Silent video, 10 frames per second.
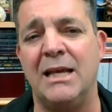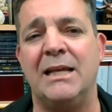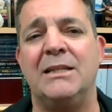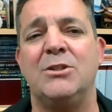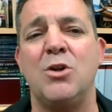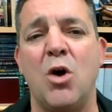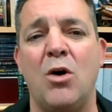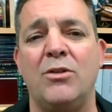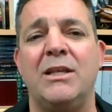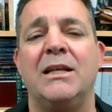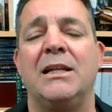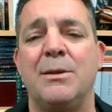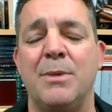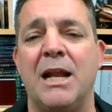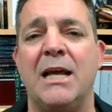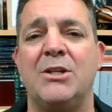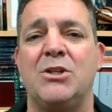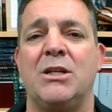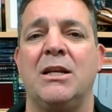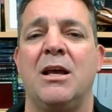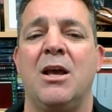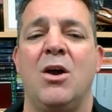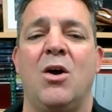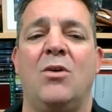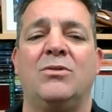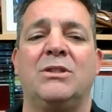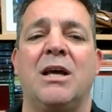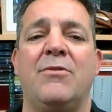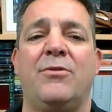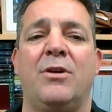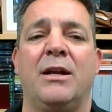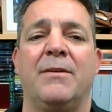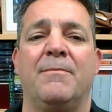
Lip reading: is not the elimination of suffering.